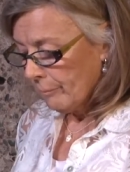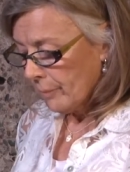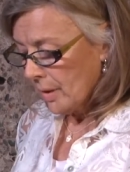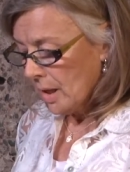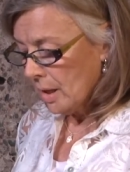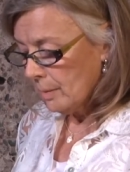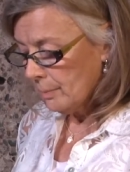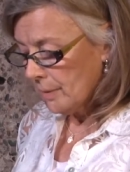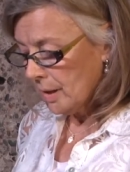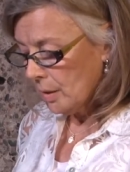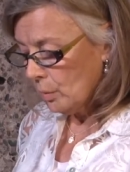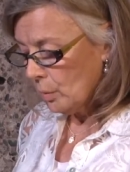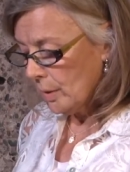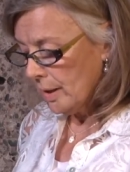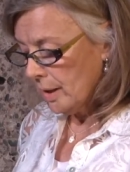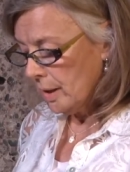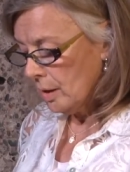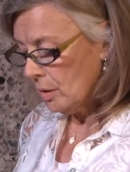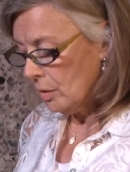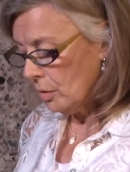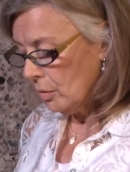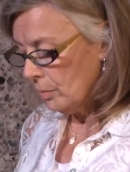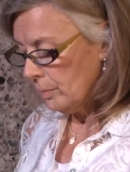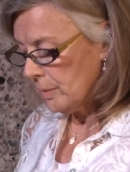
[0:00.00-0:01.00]
On my way
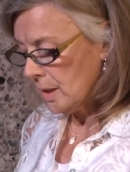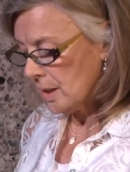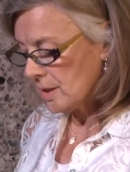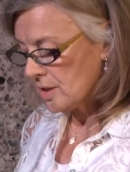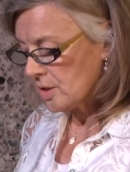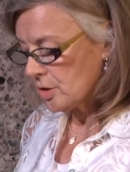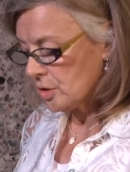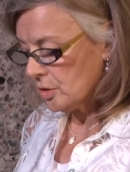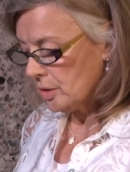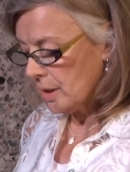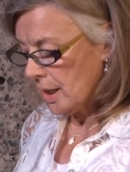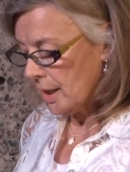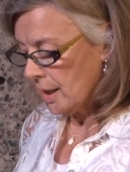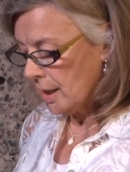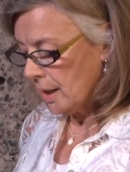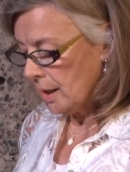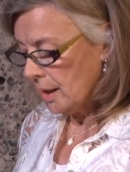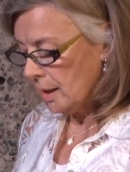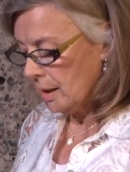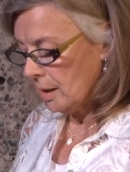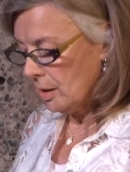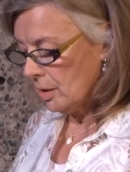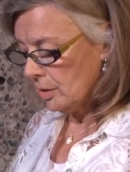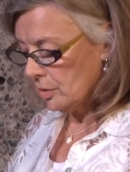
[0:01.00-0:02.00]
home
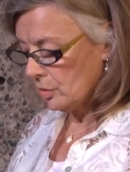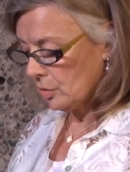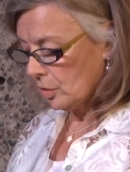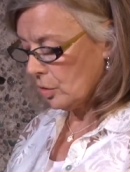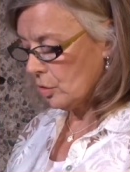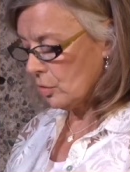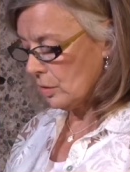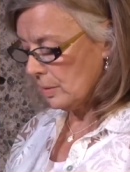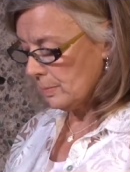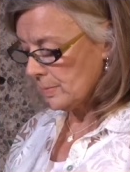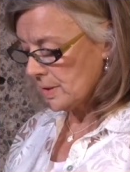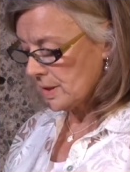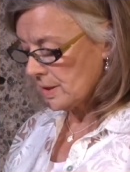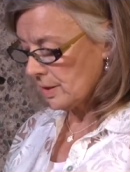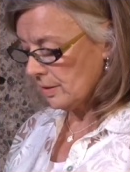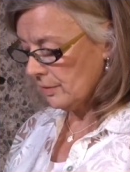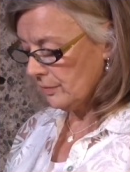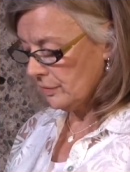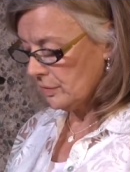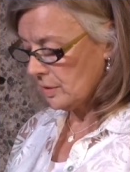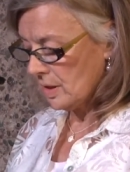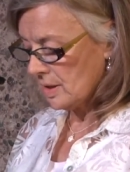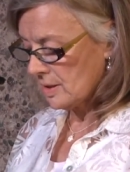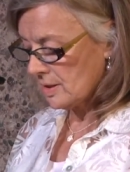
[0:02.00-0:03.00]
yesterday, under crimps
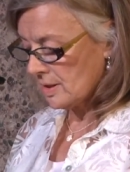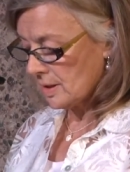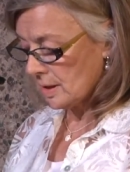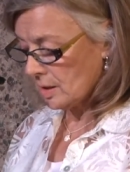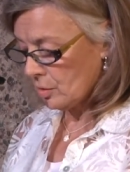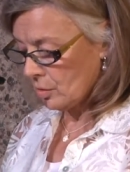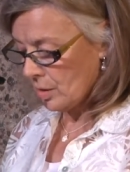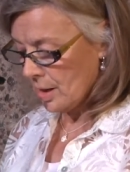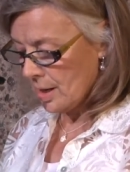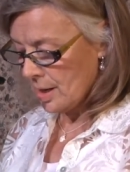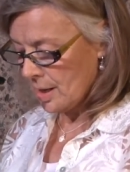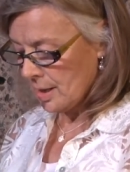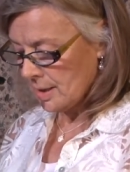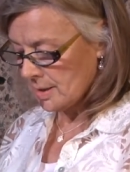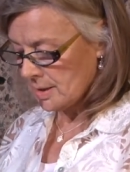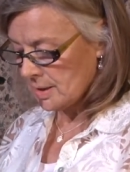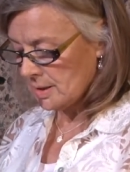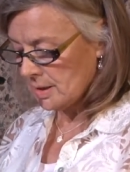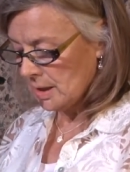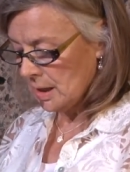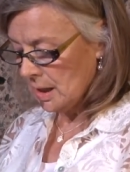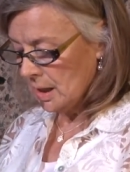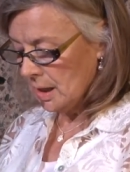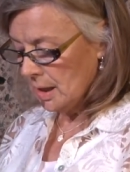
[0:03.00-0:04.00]
of tussock
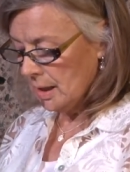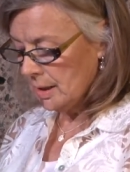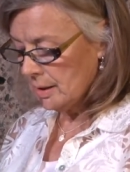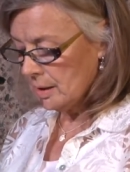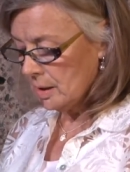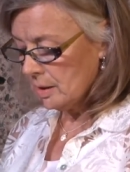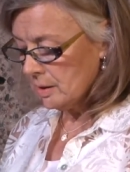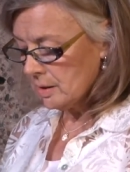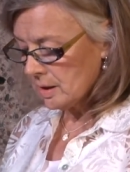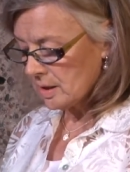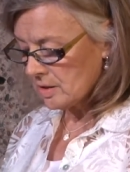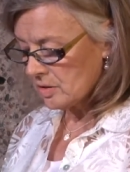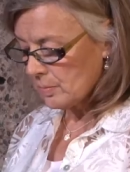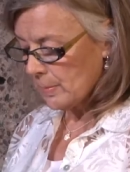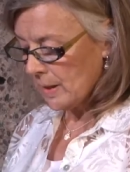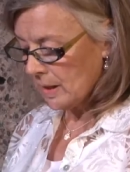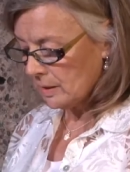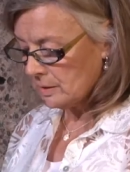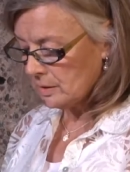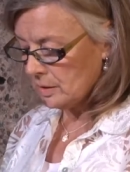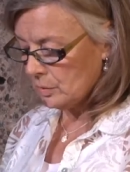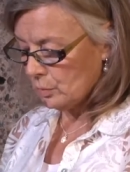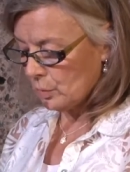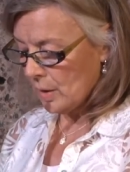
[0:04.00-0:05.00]
grass, an
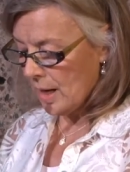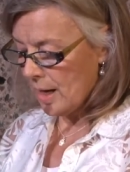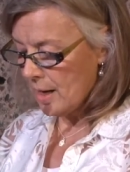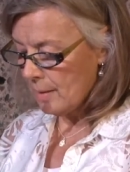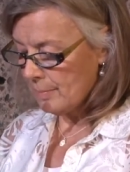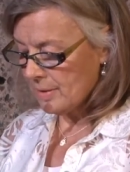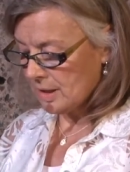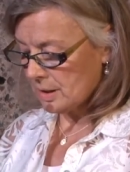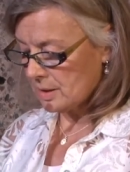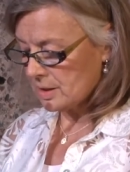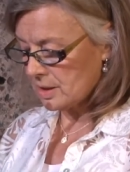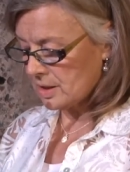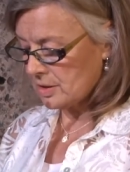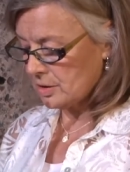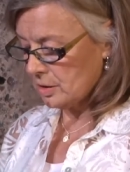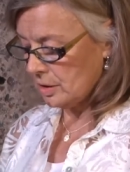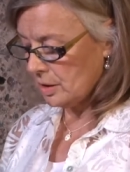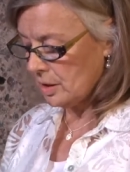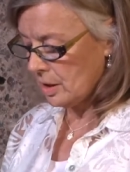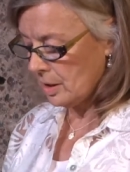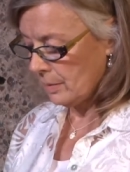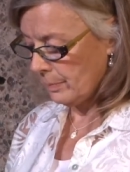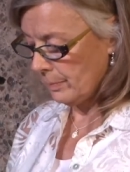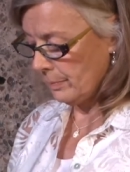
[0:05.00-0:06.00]
unexpected rabbit stood
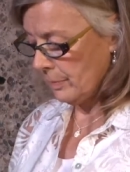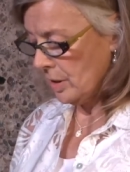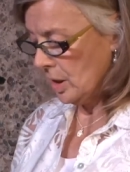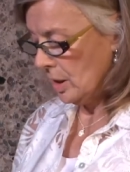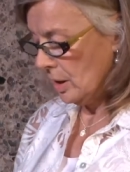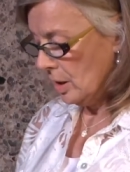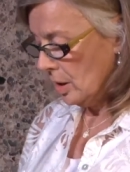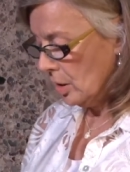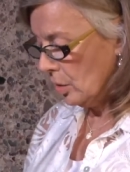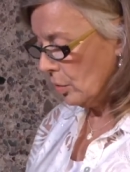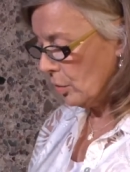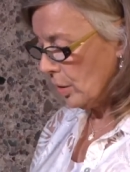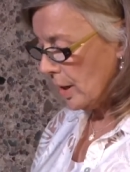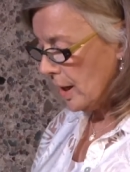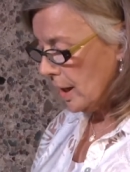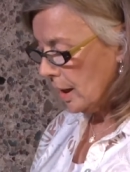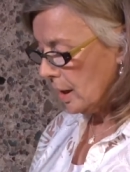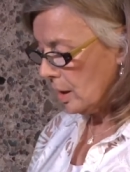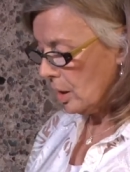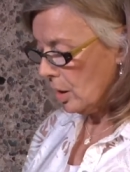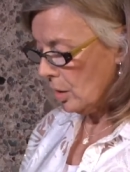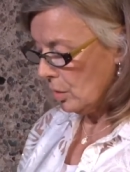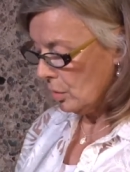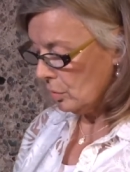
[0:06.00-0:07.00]
up, gray
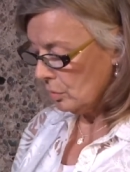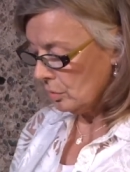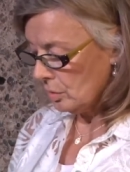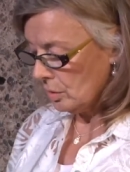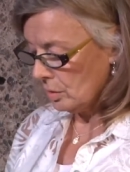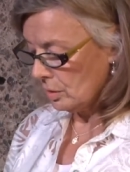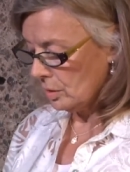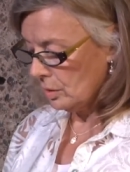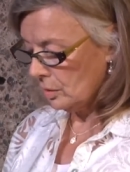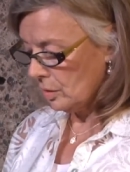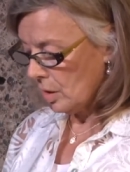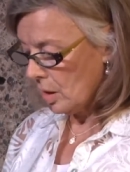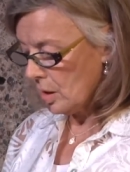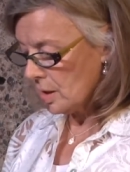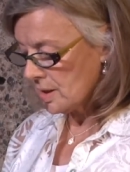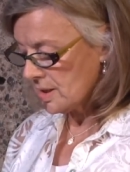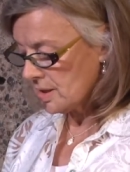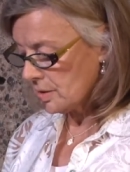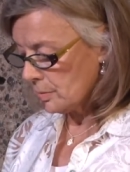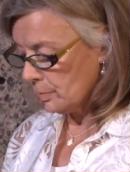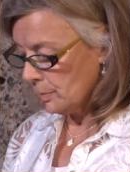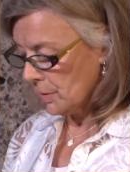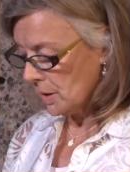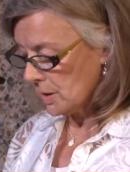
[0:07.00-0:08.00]
coat,
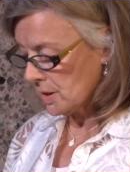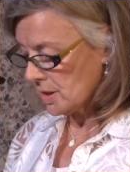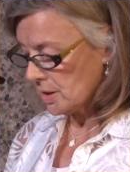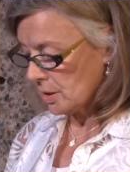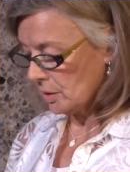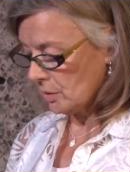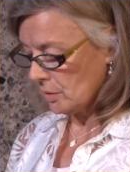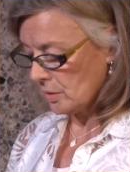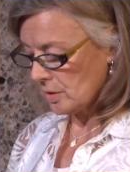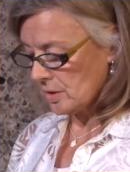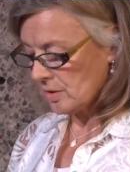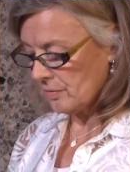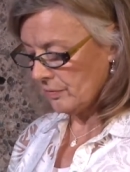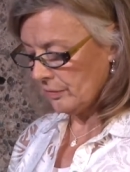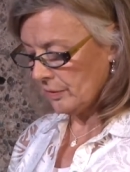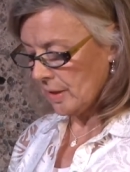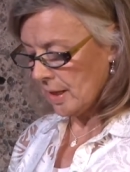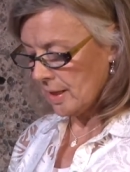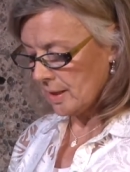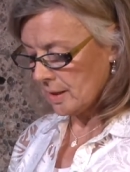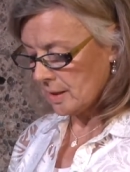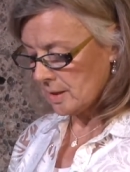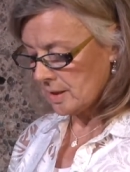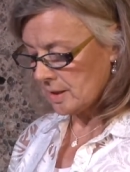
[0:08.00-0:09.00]
glossed muscles,
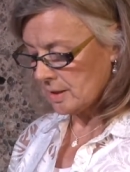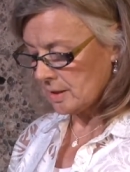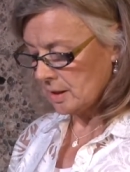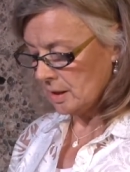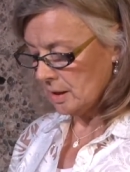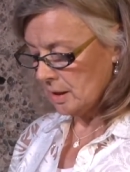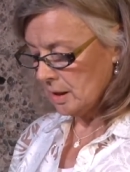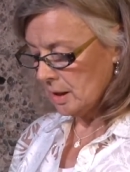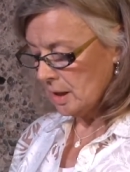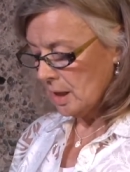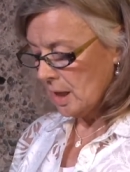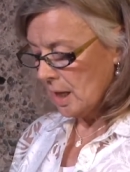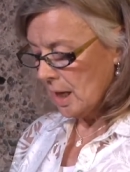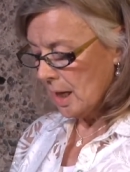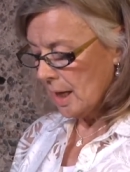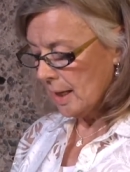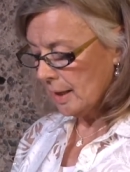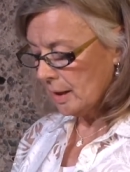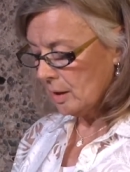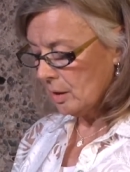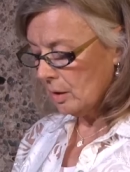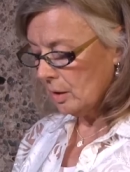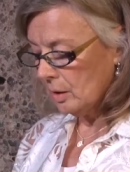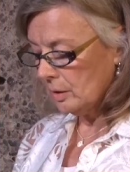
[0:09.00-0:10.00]
flexed. I
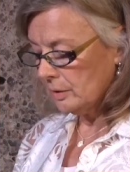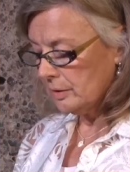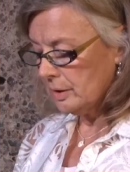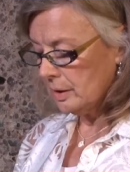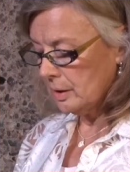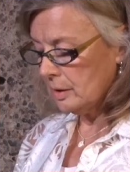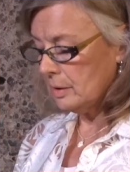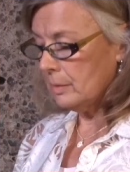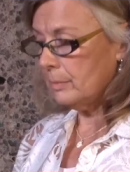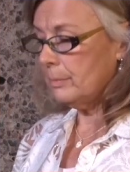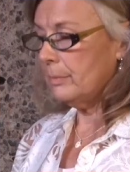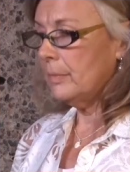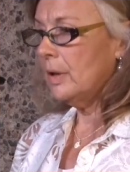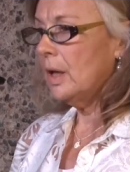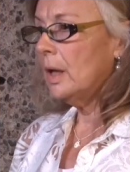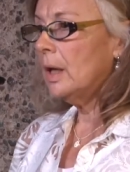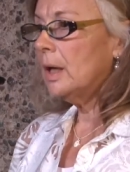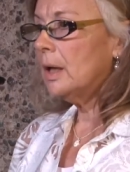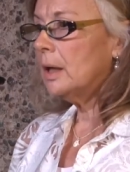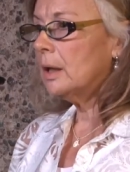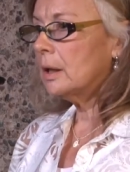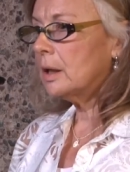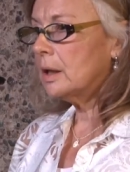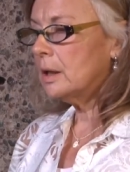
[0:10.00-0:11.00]
called him
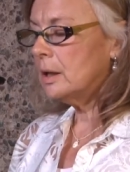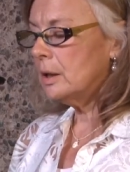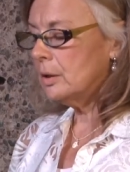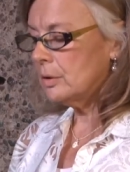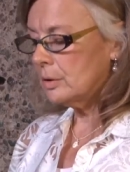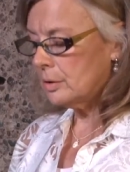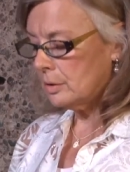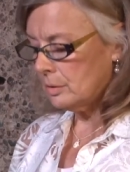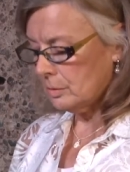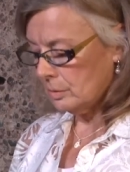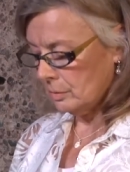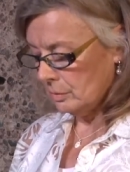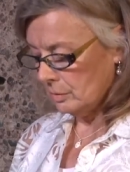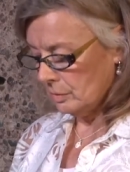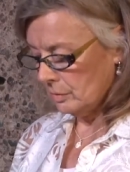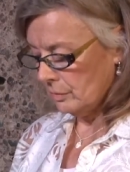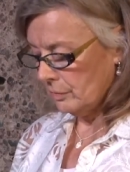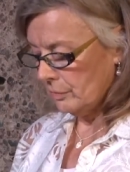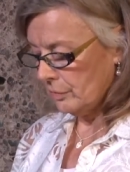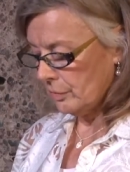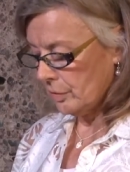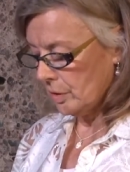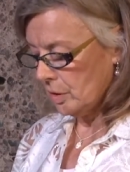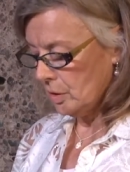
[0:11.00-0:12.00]

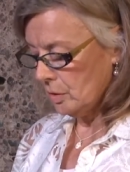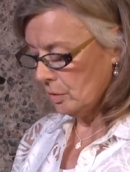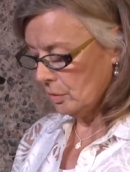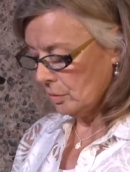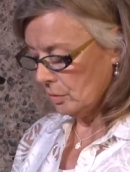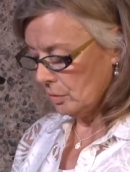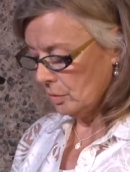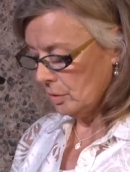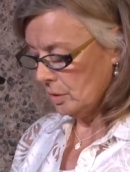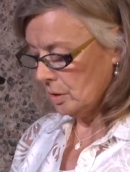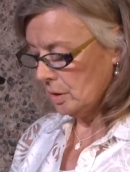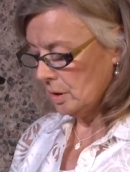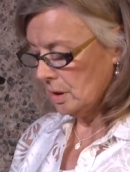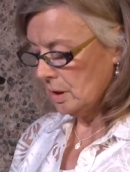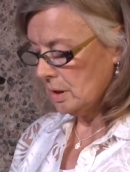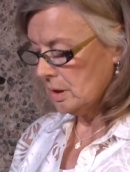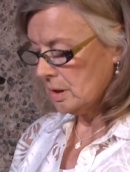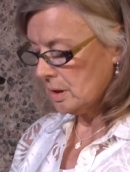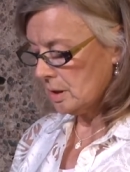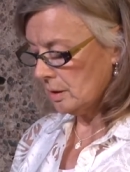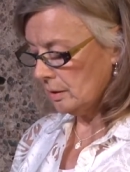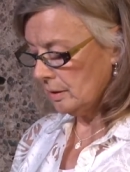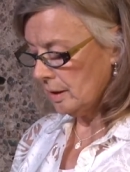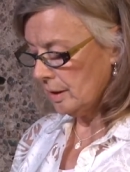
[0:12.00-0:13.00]
Ikiru for you.
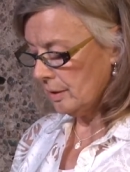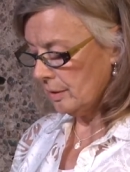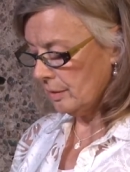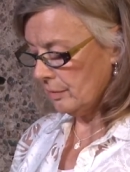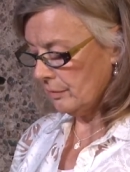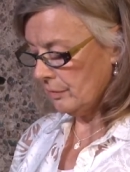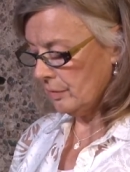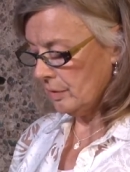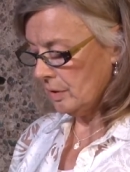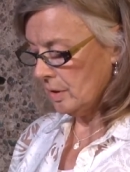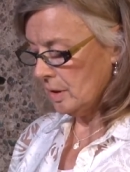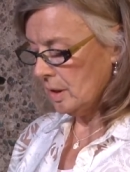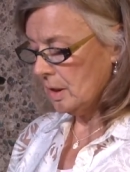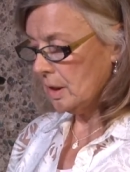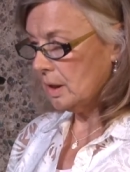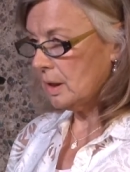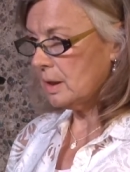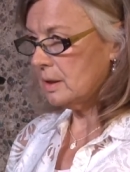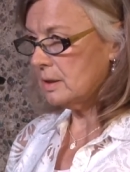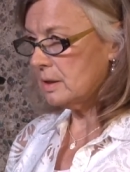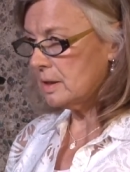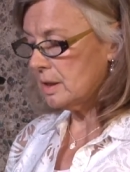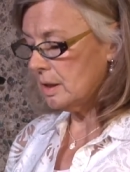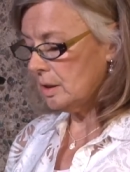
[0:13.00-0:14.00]
To live
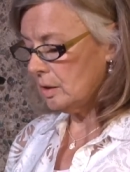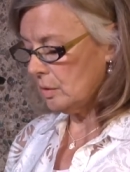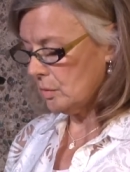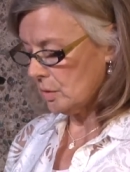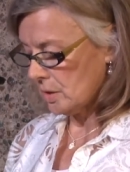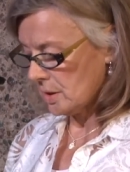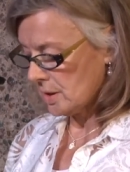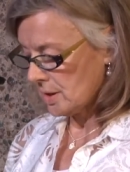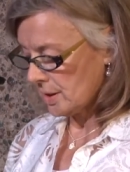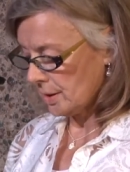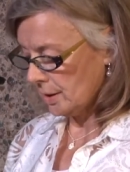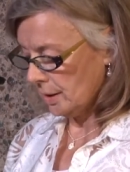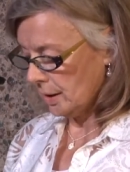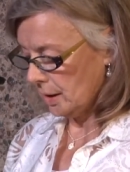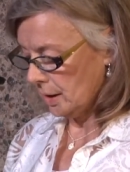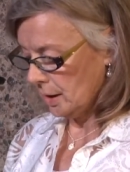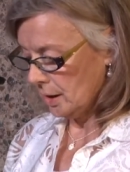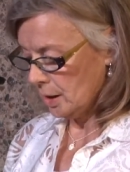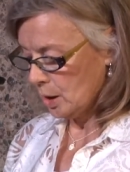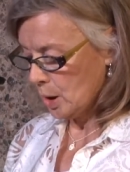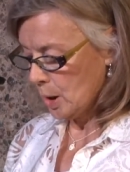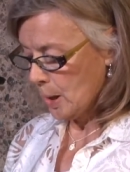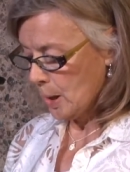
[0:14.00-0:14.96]
continuously.